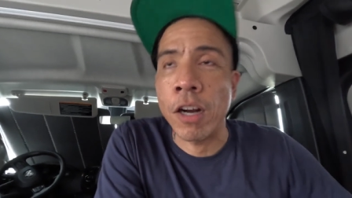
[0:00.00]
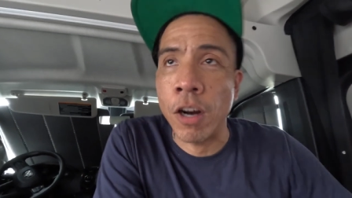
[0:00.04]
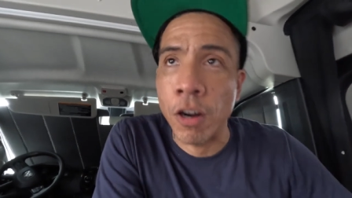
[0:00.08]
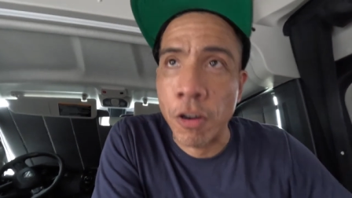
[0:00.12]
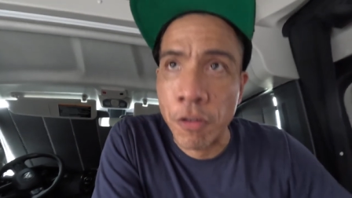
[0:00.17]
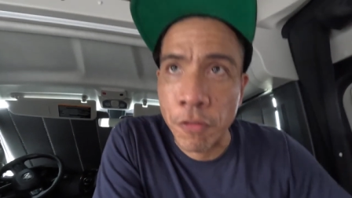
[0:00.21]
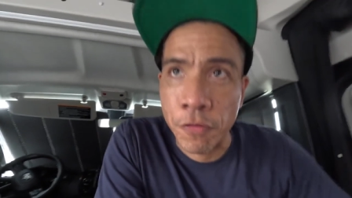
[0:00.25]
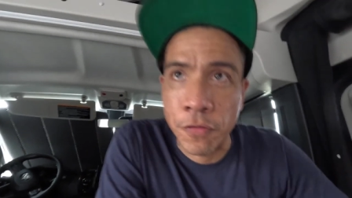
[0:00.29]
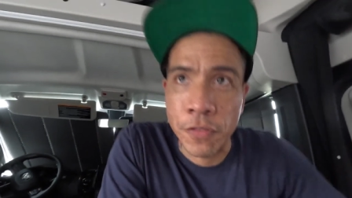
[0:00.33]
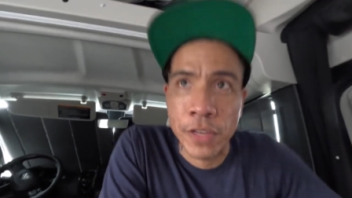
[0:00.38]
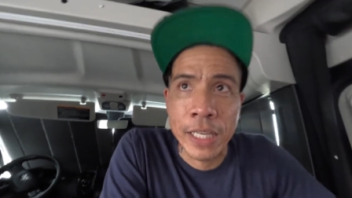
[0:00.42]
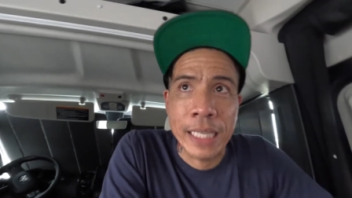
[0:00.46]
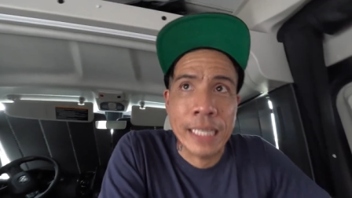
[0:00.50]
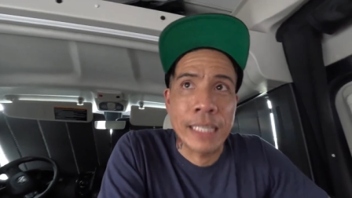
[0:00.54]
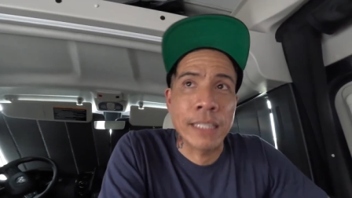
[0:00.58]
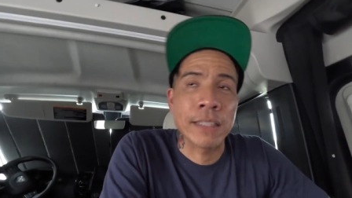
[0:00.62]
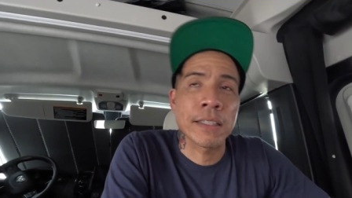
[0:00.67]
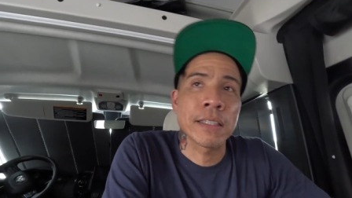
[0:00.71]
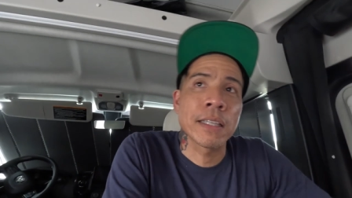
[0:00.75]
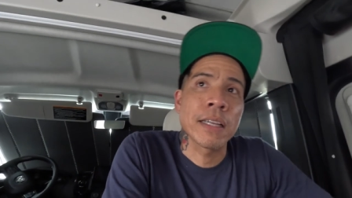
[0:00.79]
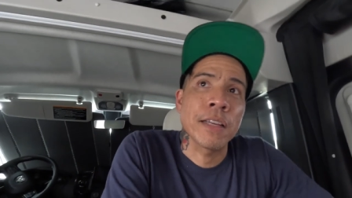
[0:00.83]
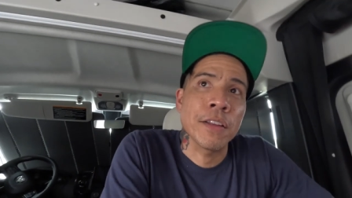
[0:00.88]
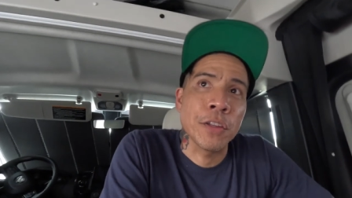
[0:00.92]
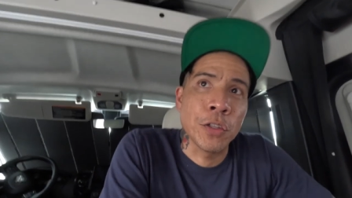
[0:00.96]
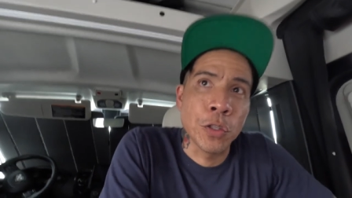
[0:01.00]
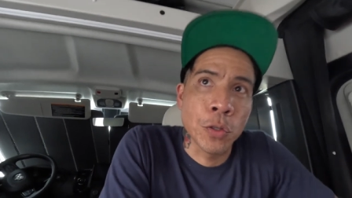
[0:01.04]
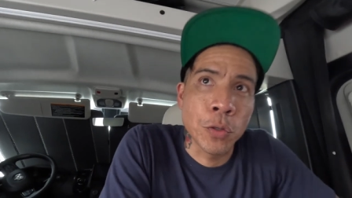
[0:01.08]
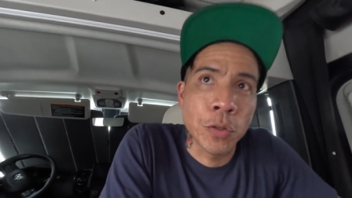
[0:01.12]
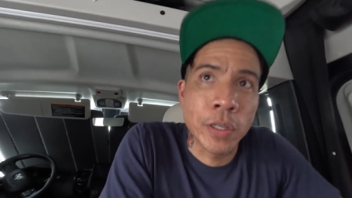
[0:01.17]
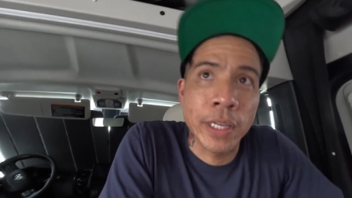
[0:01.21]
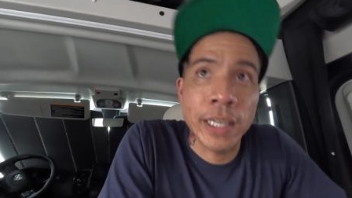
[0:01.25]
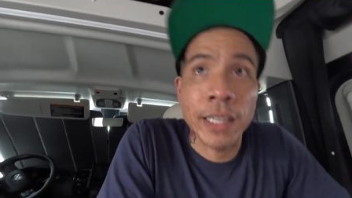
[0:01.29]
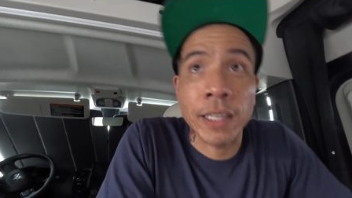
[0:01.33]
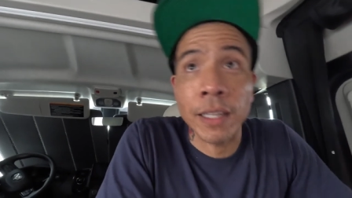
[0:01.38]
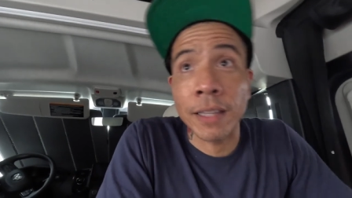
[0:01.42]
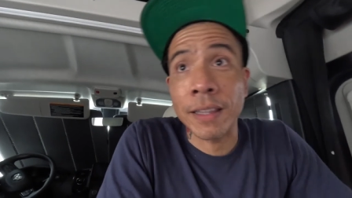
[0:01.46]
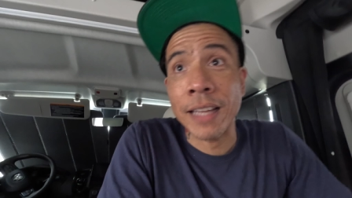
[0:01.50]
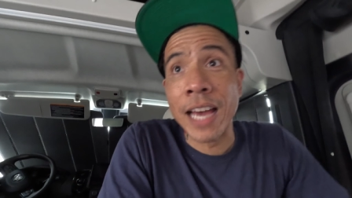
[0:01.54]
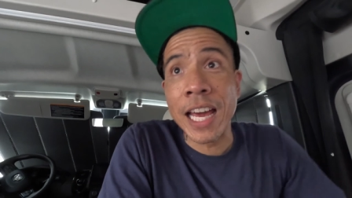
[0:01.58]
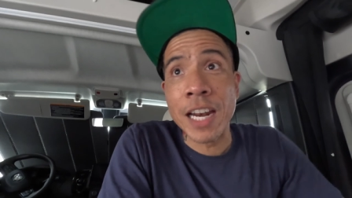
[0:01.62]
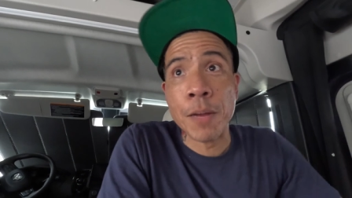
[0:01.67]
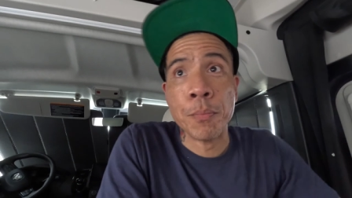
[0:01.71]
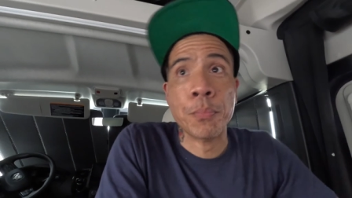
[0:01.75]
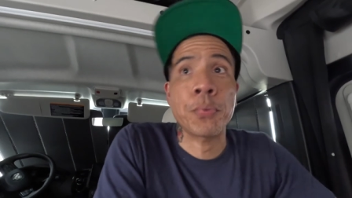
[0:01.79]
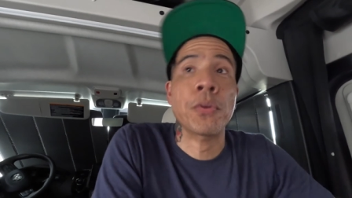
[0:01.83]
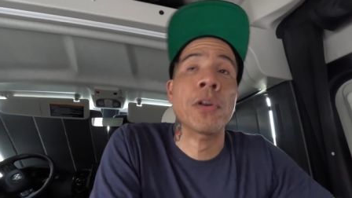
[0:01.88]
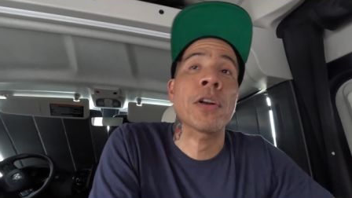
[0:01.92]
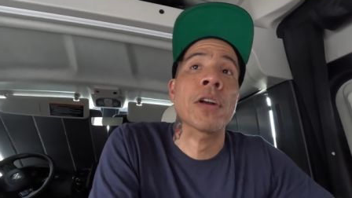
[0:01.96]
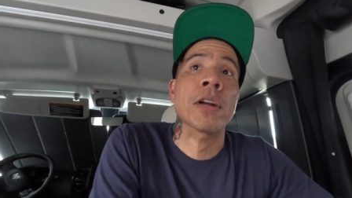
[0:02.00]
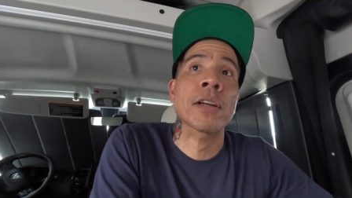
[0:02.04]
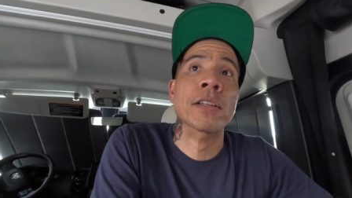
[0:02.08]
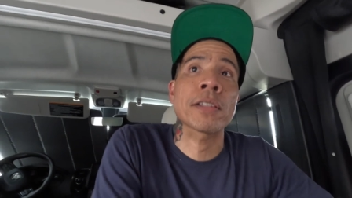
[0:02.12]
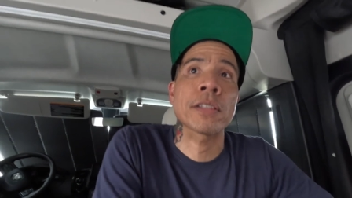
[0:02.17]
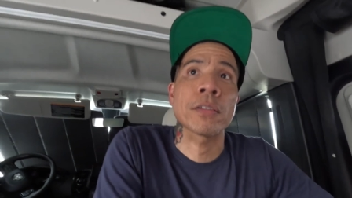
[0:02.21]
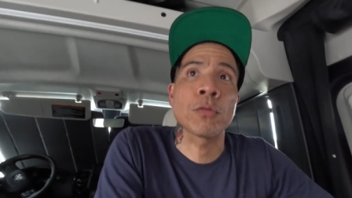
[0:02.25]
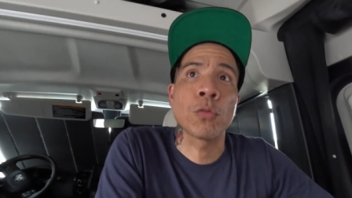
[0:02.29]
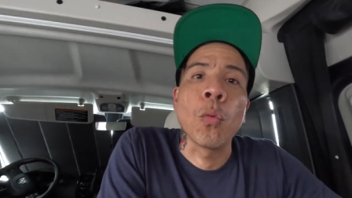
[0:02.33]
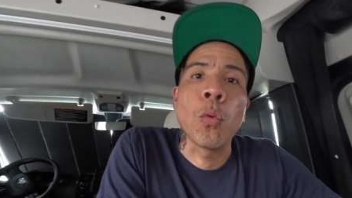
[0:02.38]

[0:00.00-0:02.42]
R Vs, you get a lot of perks.